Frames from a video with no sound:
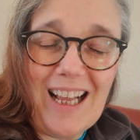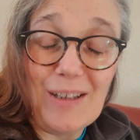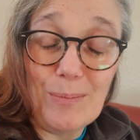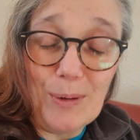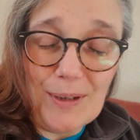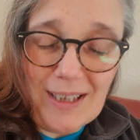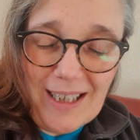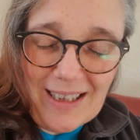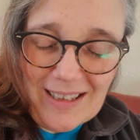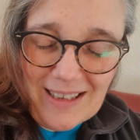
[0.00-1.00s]
and body
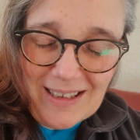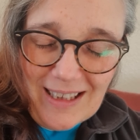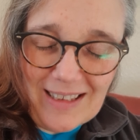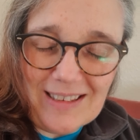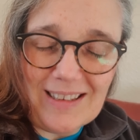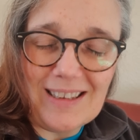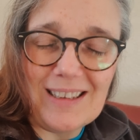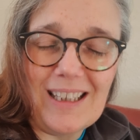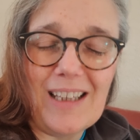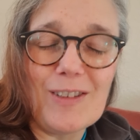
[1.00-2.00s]
cleanse
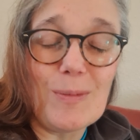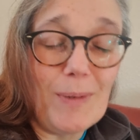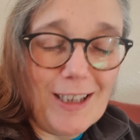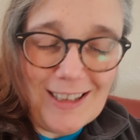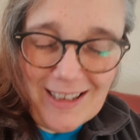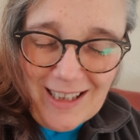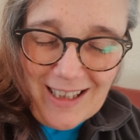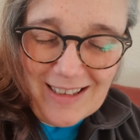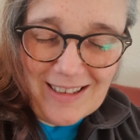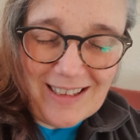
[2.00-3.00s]
and mind
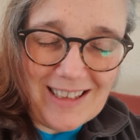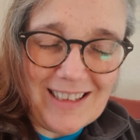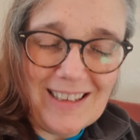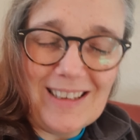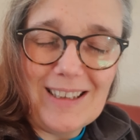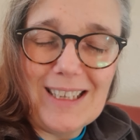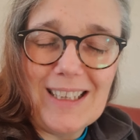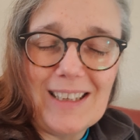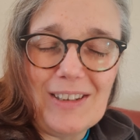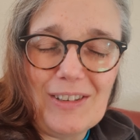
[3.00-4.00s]
cleanse.
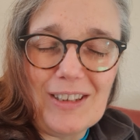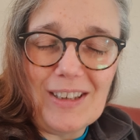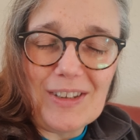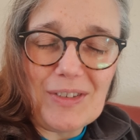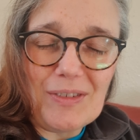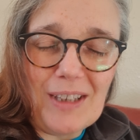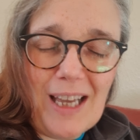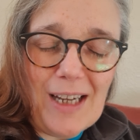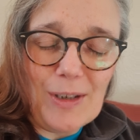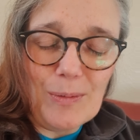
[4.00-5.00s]
You can ask for the
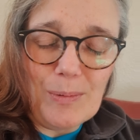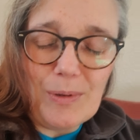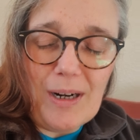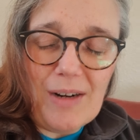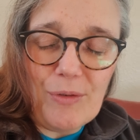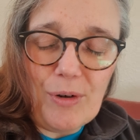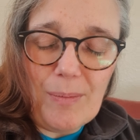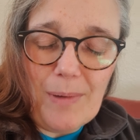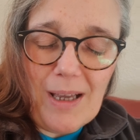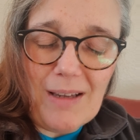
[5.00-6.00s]
help wherever it
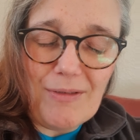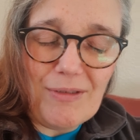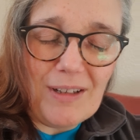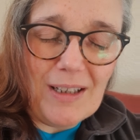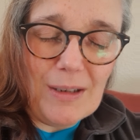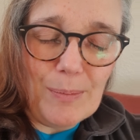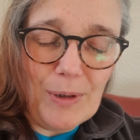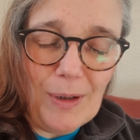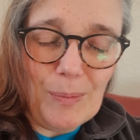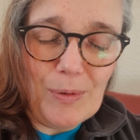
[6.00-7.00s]
may feel
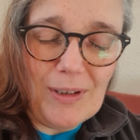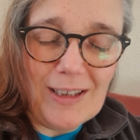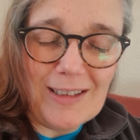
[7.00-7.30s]
appropriate.